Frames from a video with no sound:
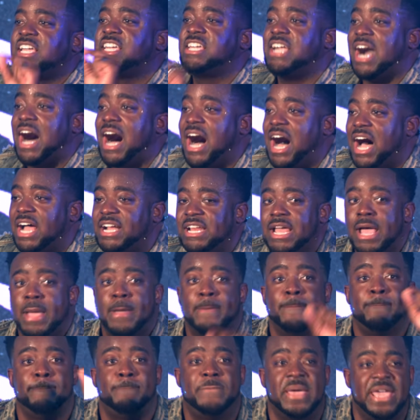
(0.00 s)
God
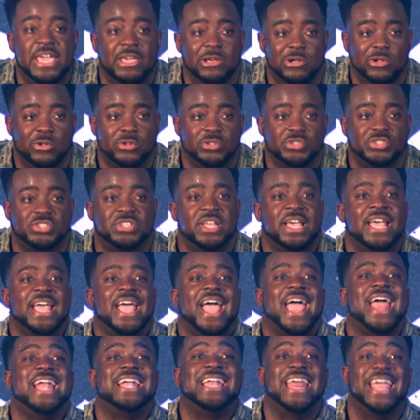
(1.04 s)
builds
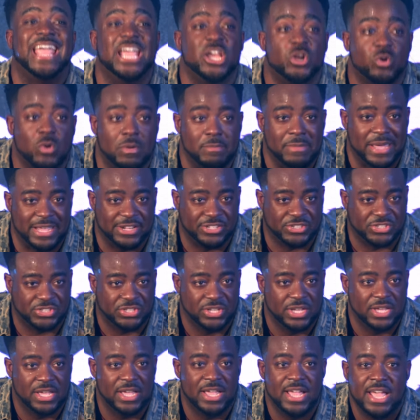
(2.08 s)
in
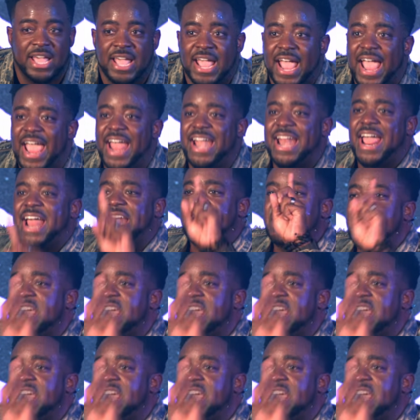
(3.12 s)
increments. And at